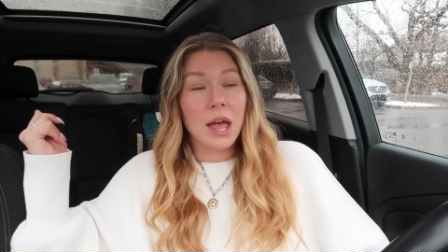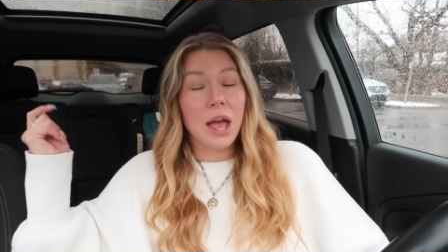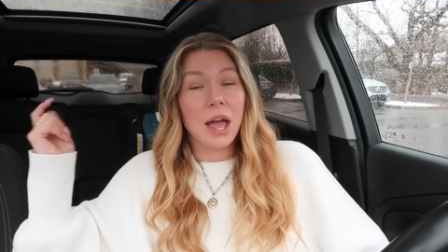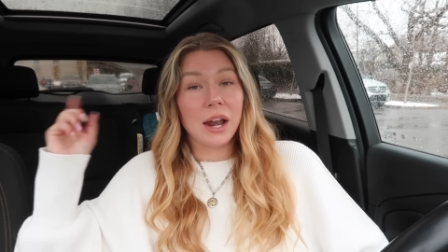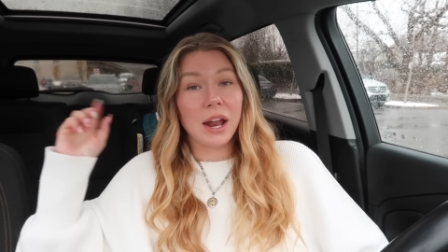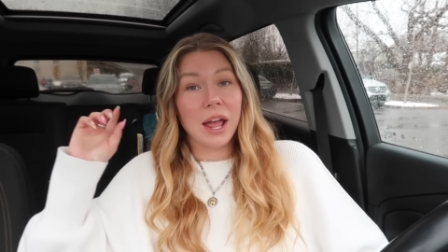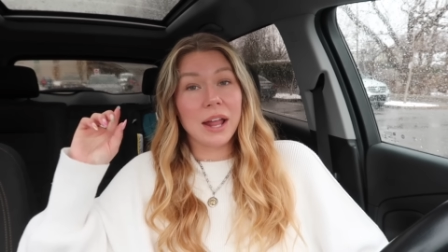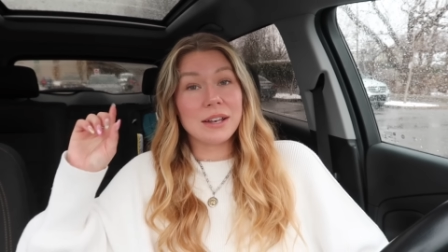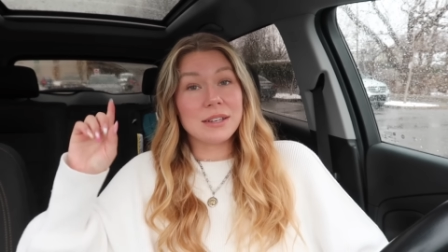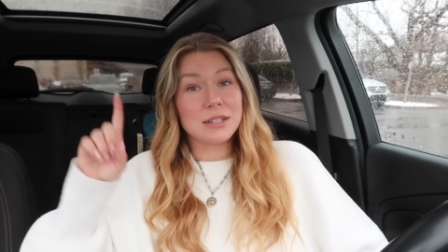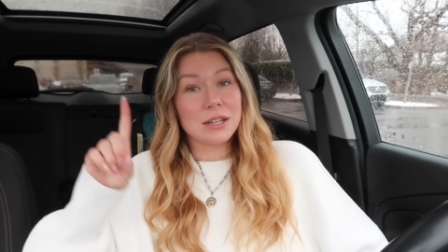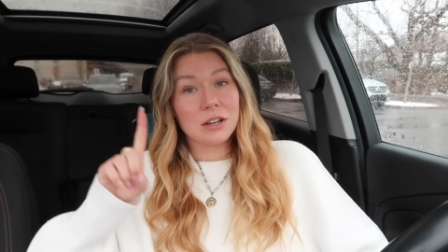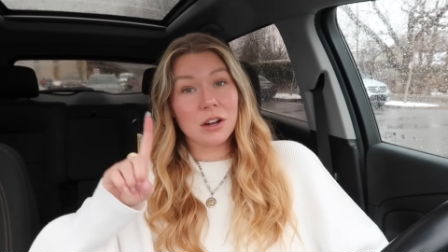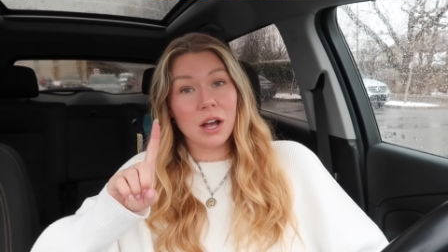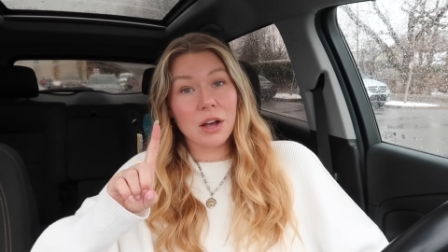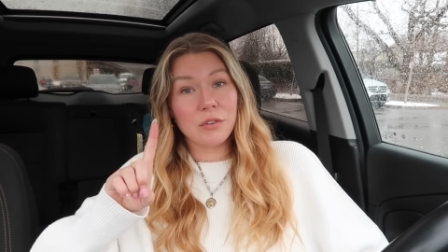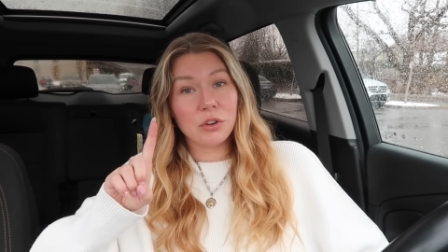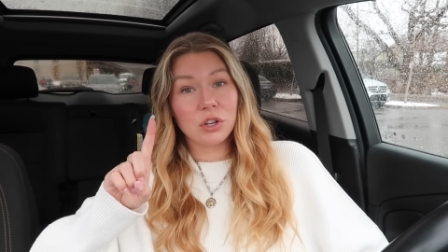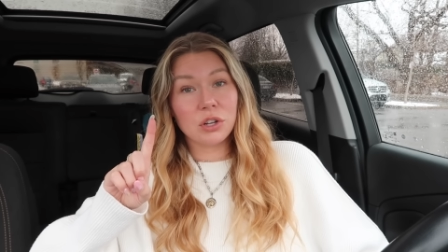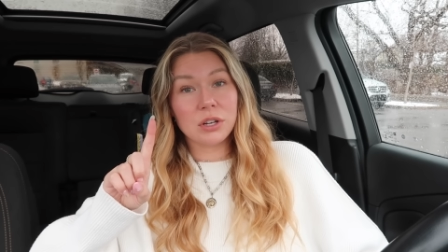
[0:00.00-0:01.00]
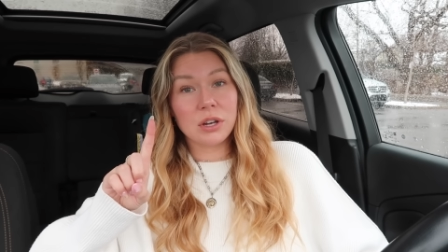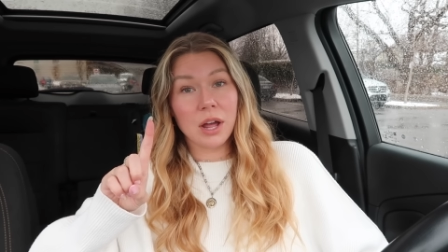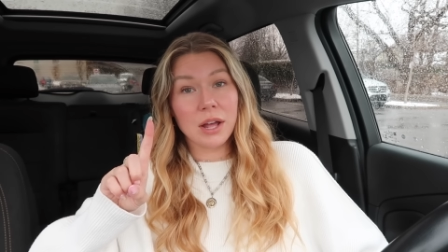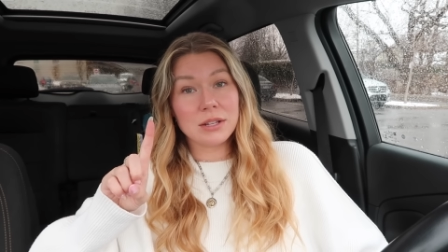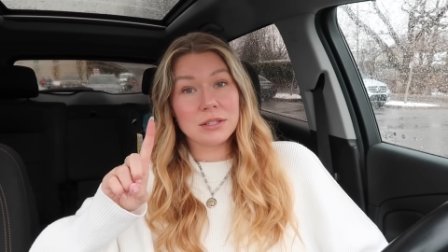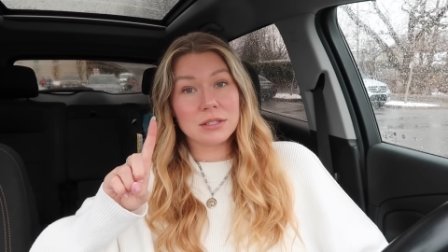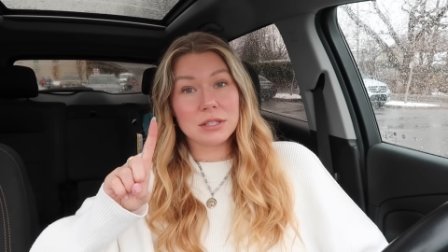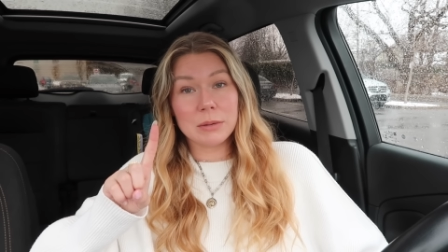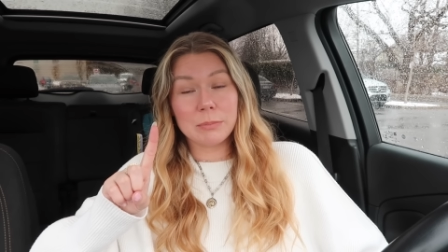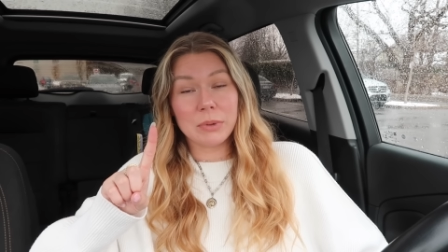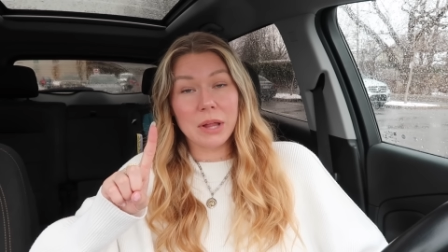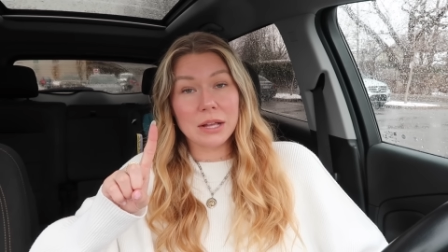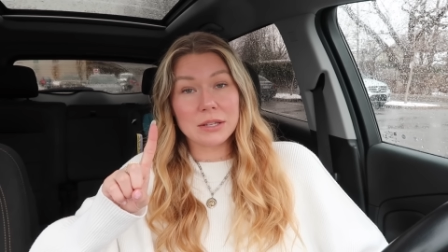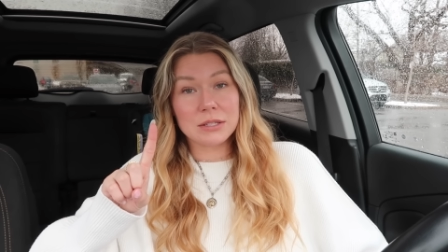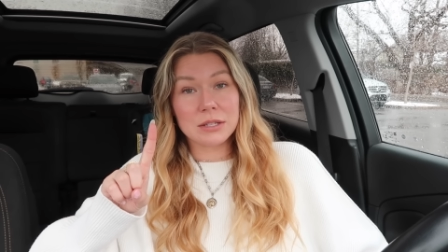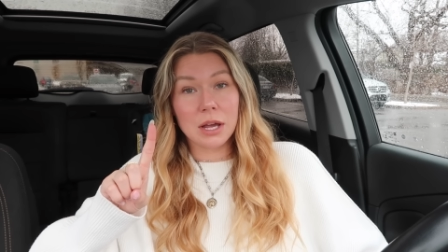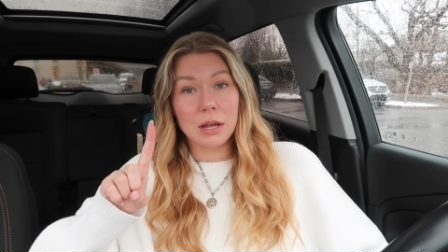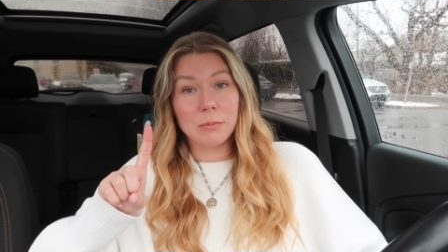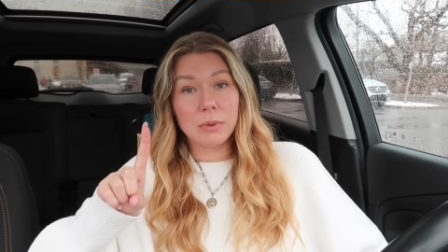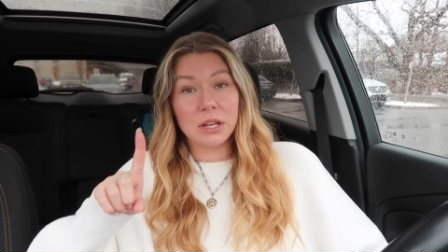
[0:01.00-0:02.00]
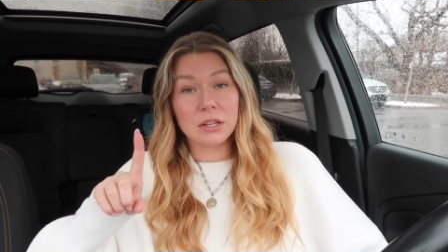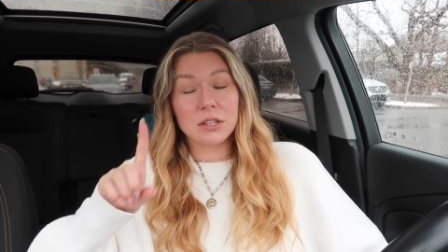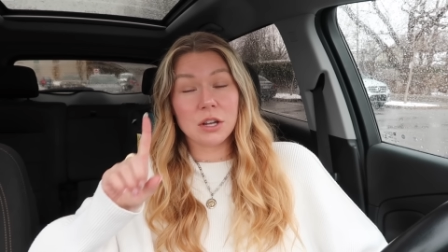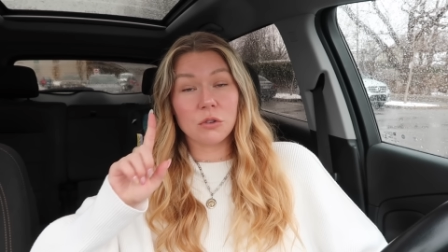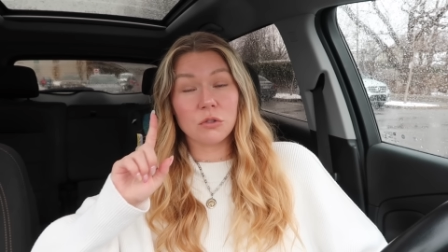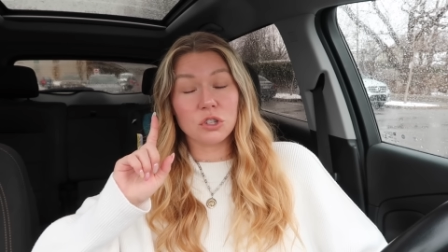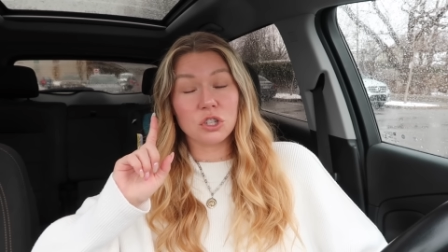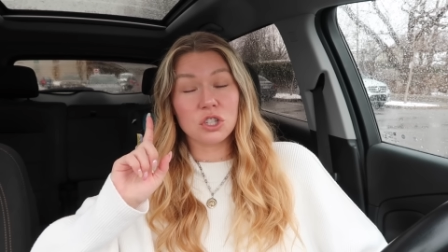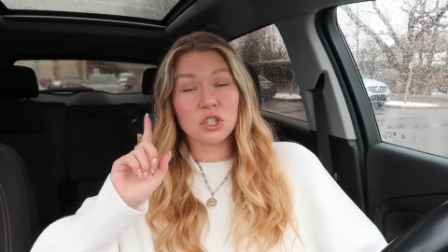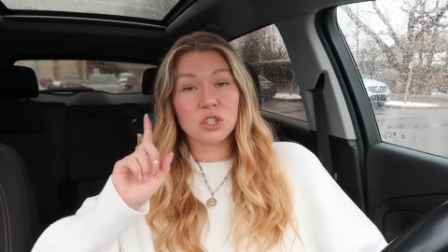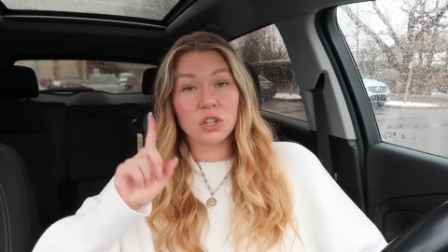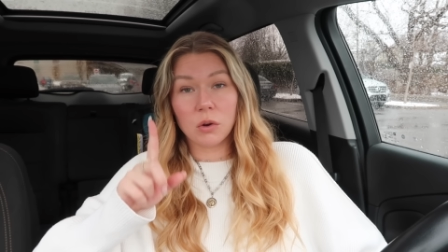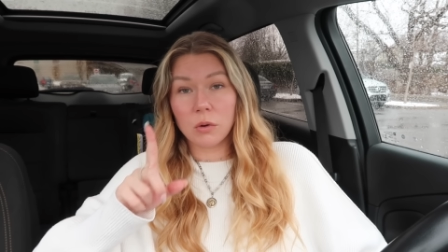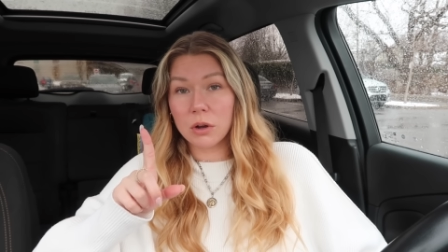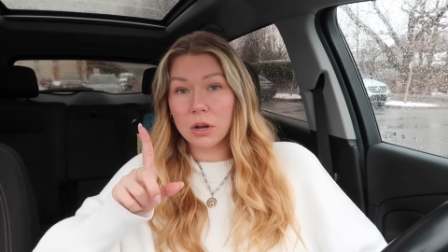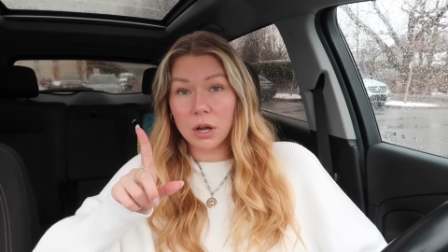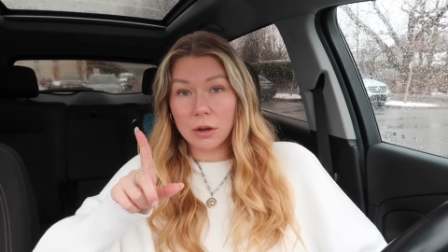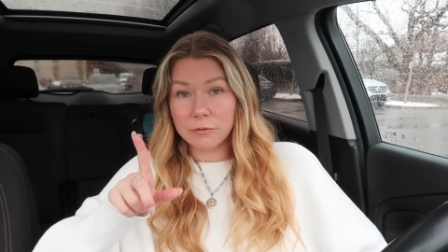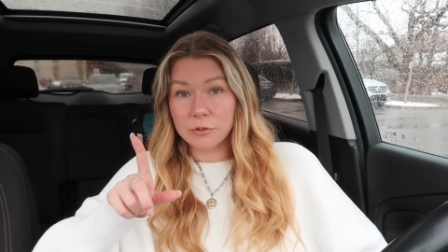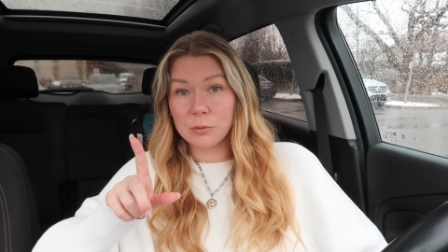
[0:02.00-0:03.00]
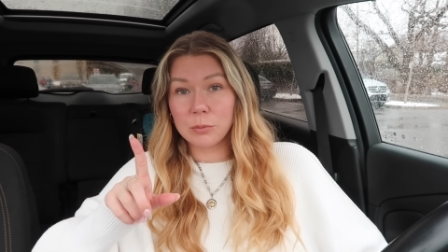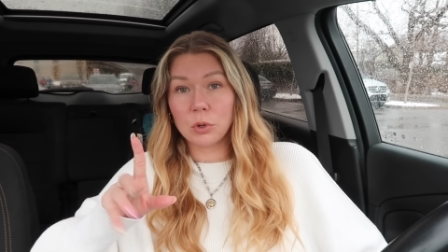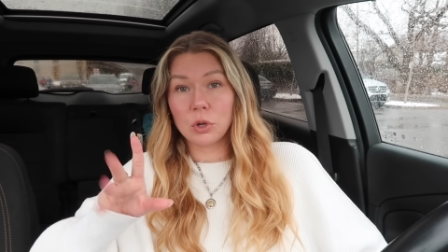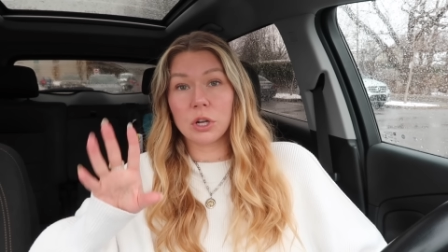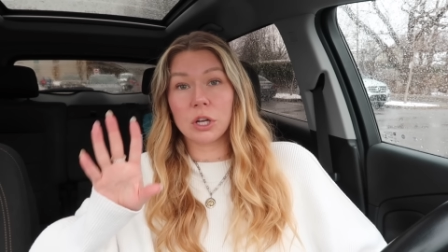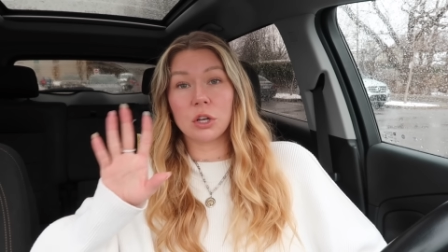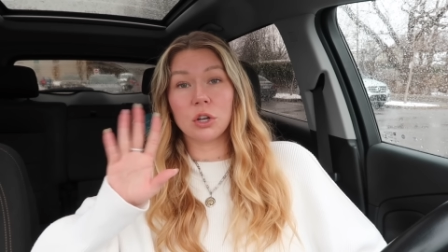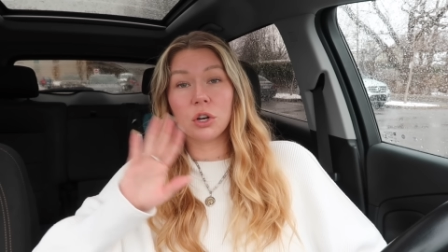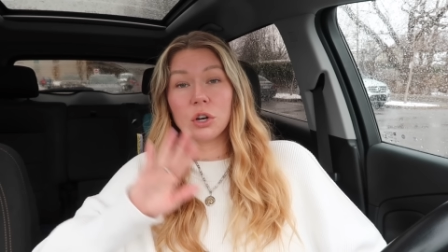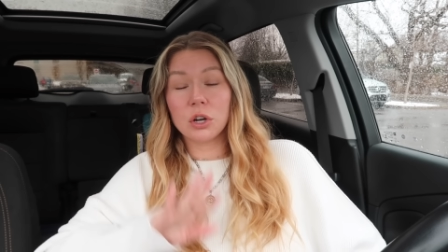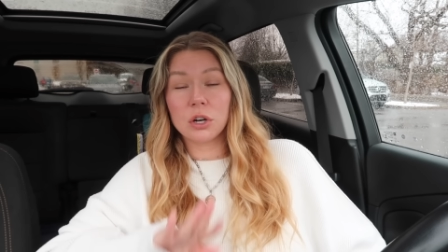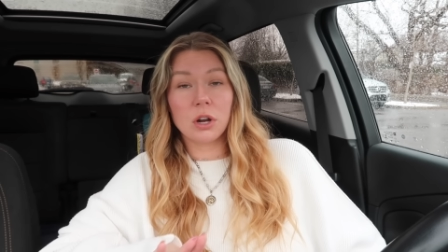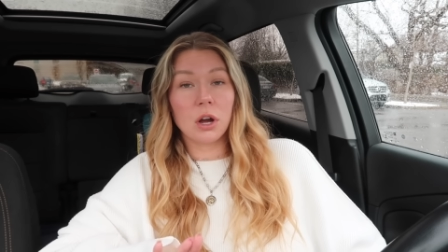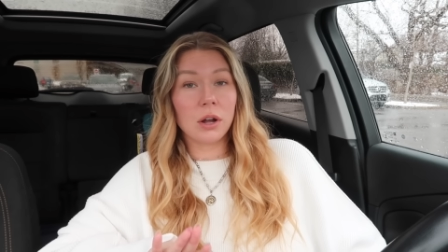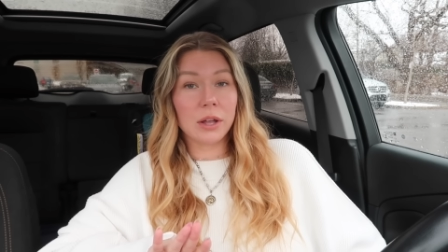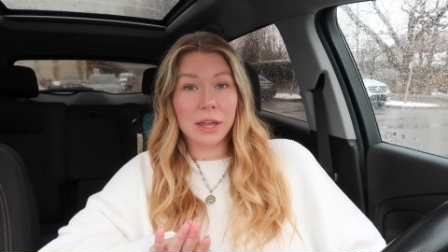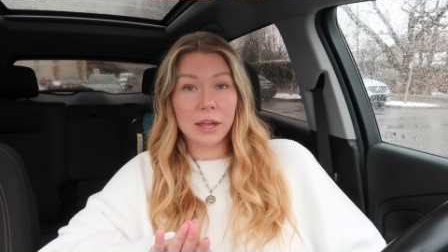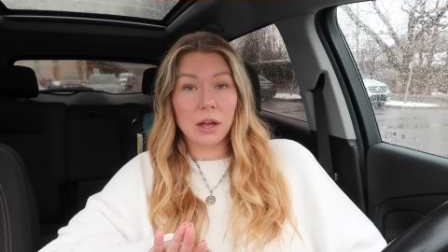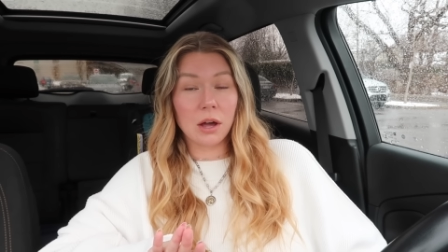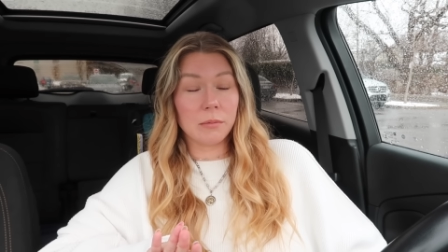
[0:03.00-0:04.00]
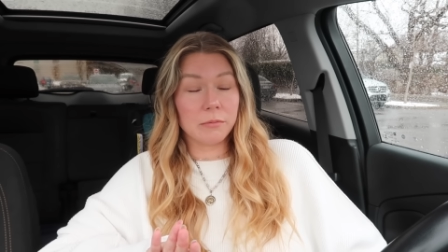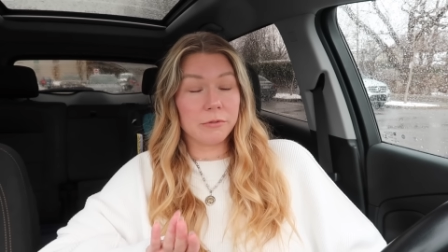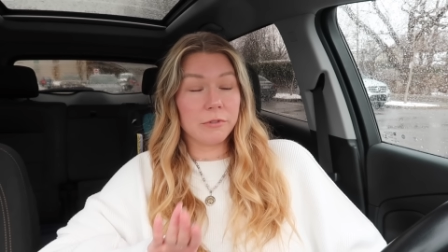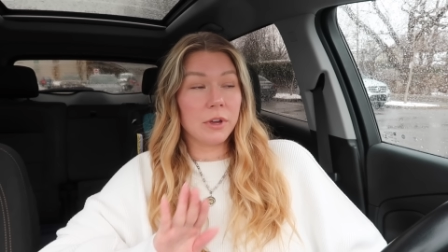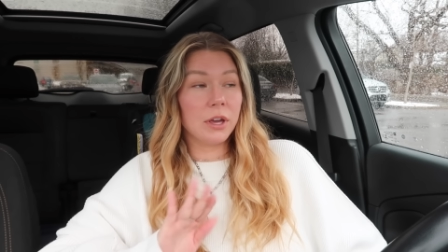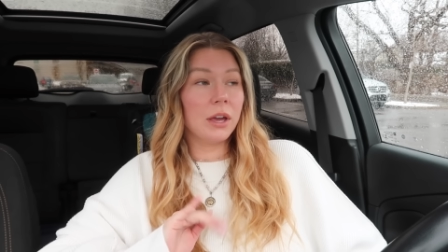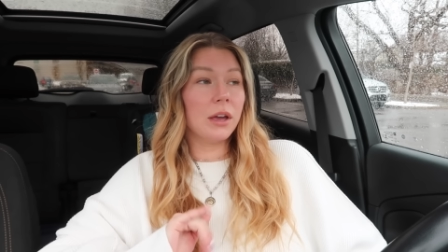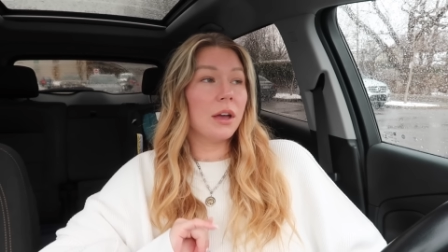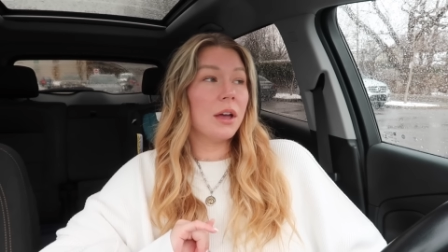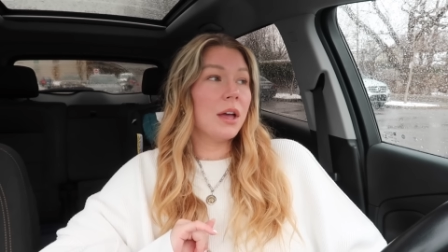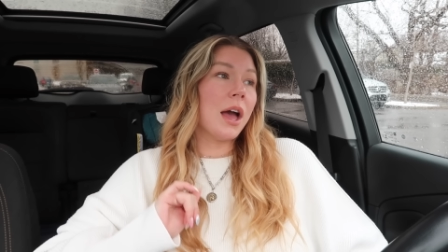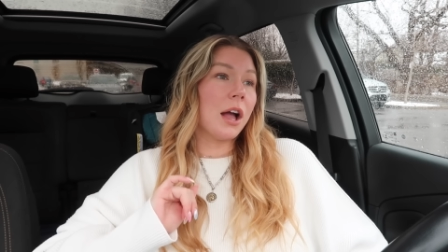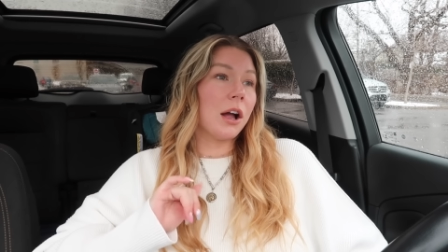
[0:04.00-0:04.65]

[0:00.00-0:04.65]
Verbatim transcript: And I did not have a good night's sleep last night because I was so uncomfortable I could not get comfy